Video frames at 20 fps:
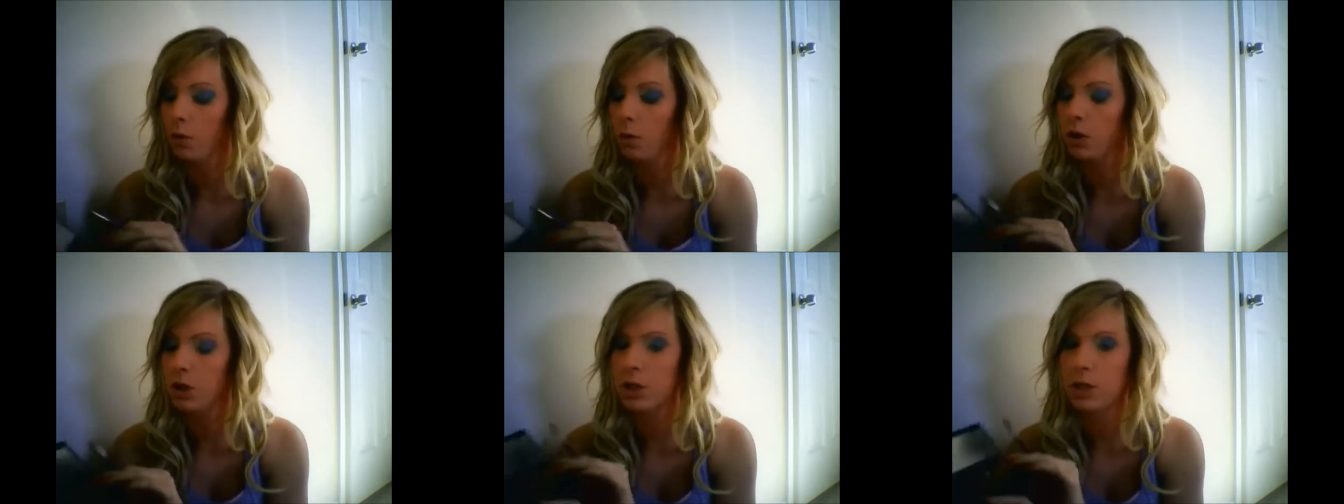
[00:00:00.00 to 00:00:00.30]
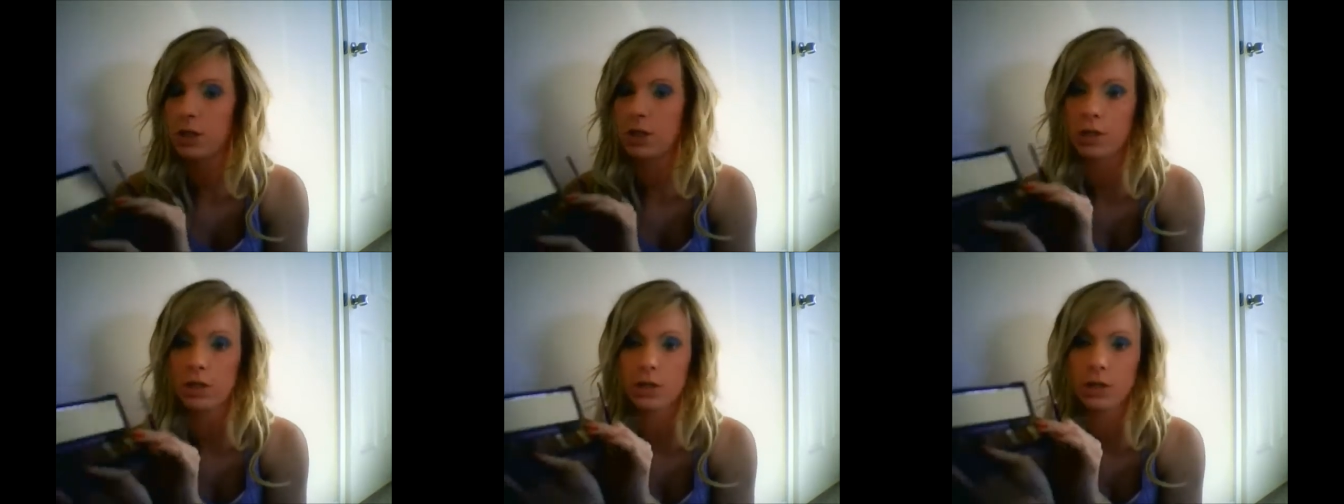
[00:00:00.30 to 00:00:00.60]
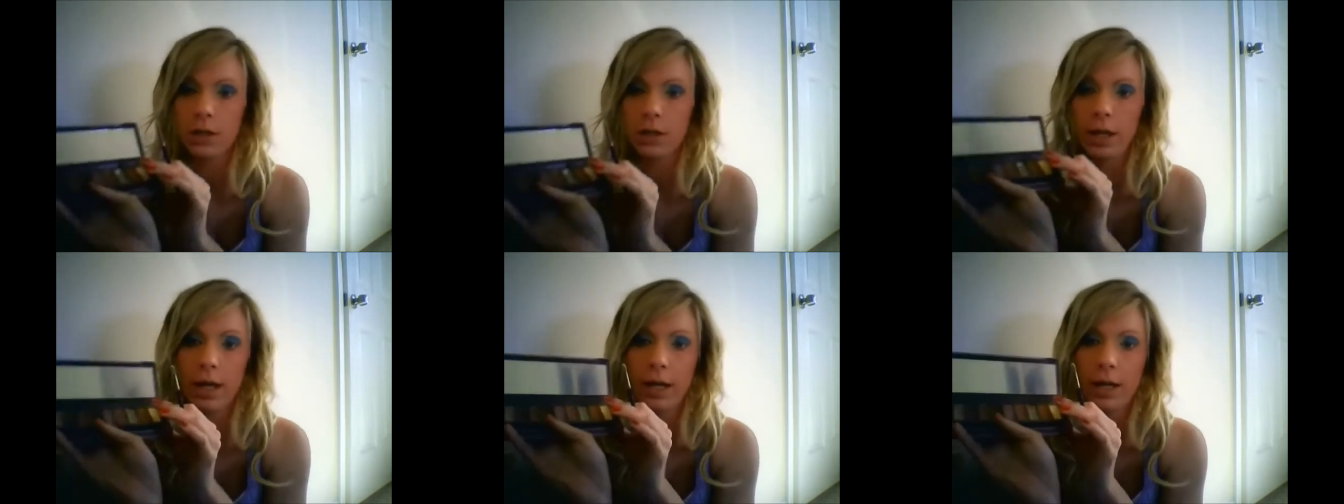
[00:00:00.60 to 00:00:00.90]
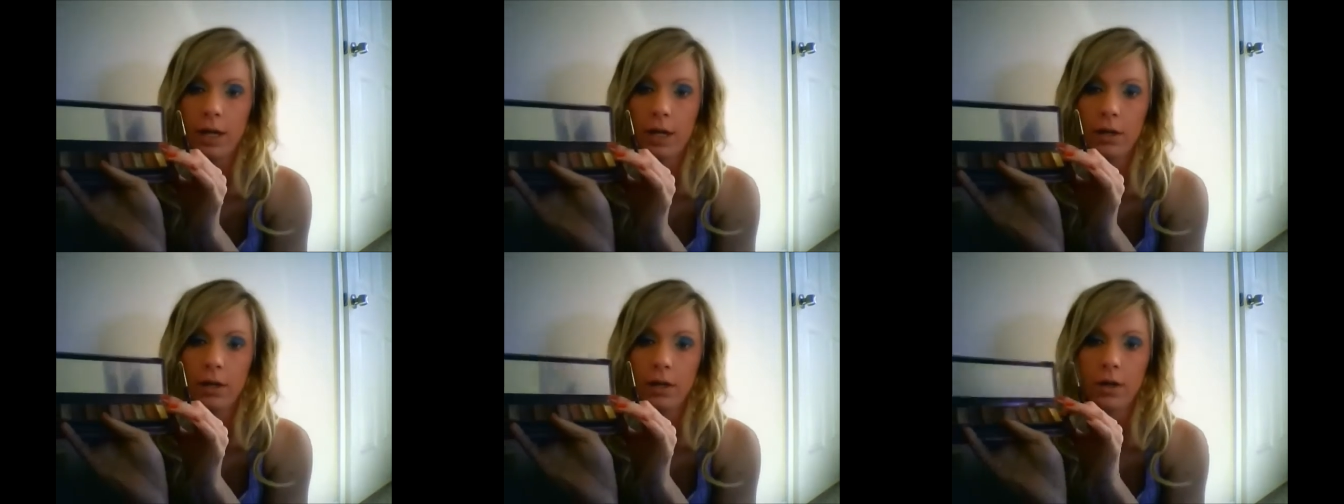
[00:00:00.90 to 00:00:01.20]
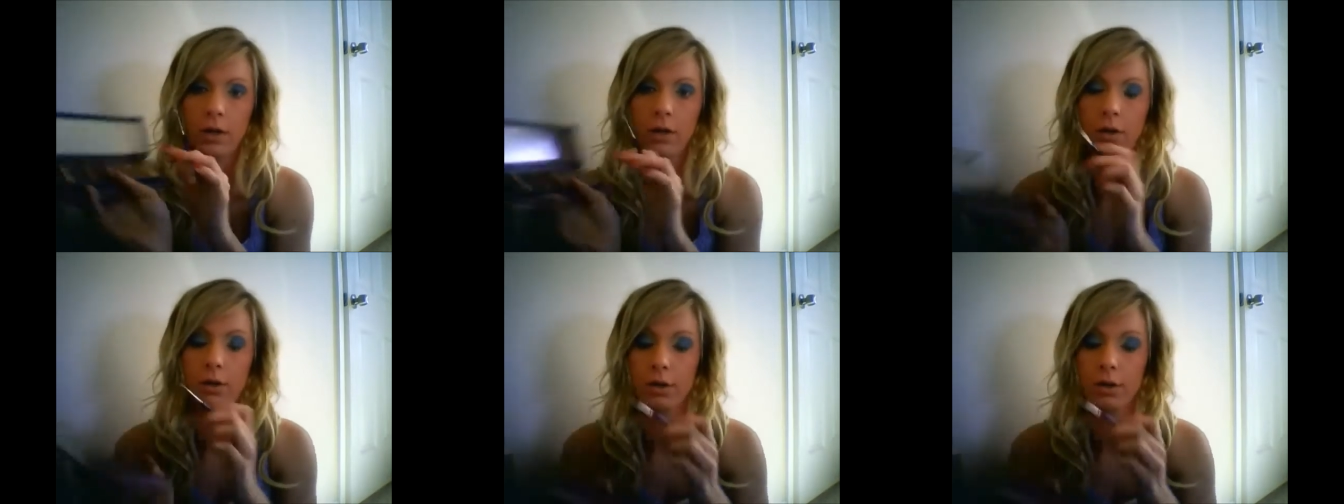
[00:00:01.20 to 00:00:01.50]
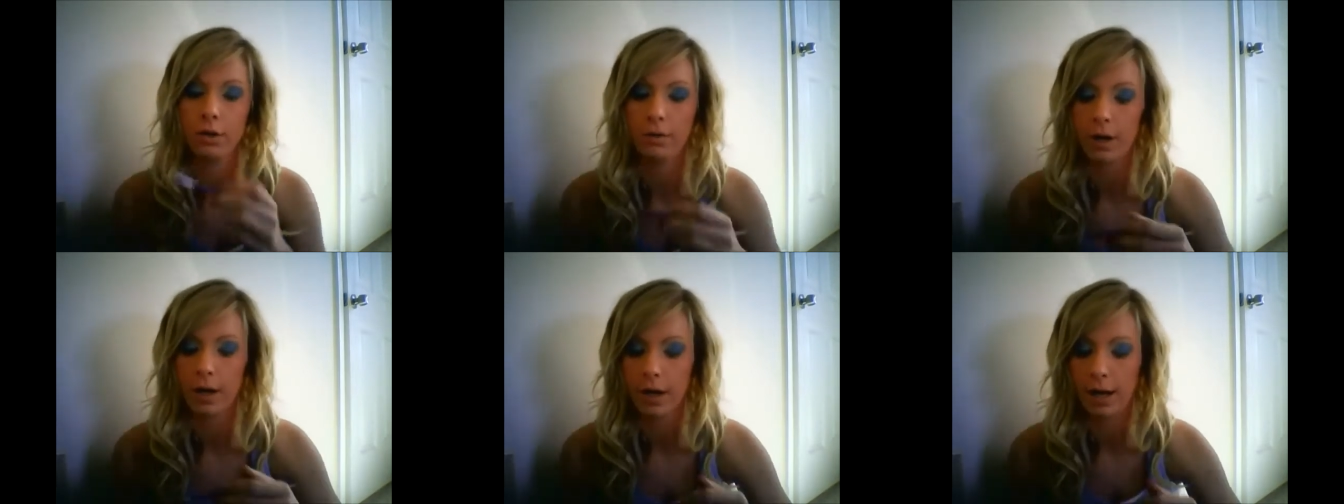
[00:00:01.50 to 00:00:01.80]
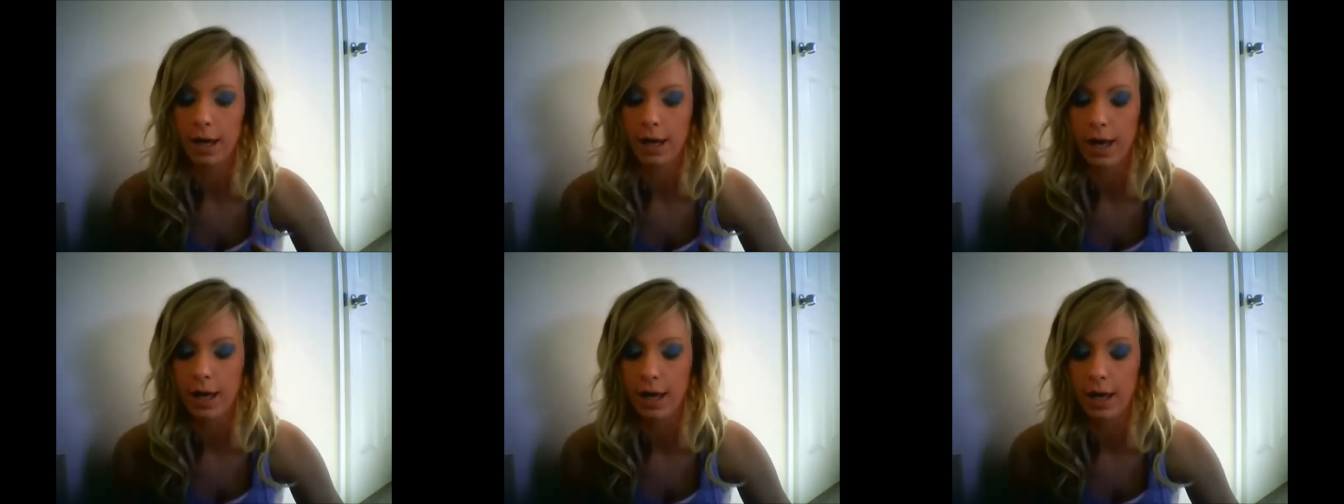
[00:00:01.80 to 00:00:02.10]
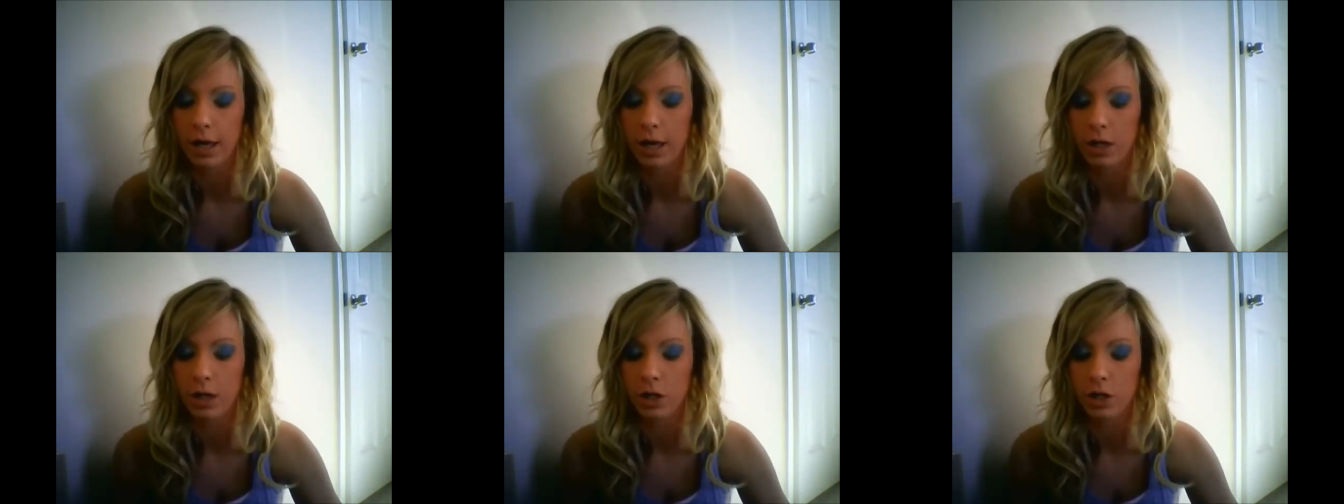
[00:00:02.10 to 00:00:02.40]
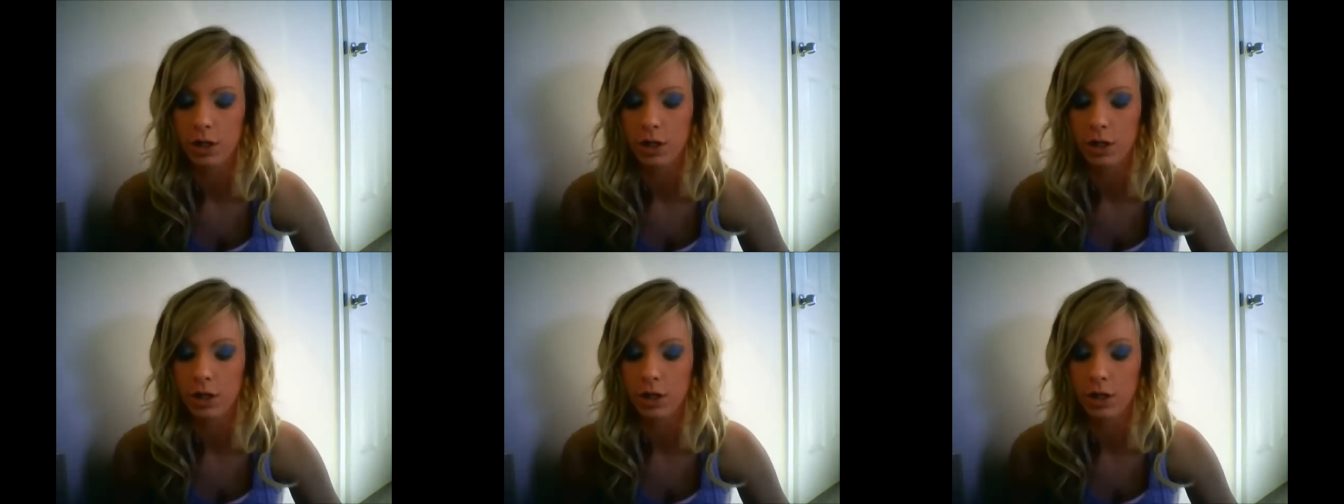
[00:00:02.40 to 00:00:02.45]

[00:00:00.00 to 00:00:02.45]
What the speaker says: which is this light color on the very end,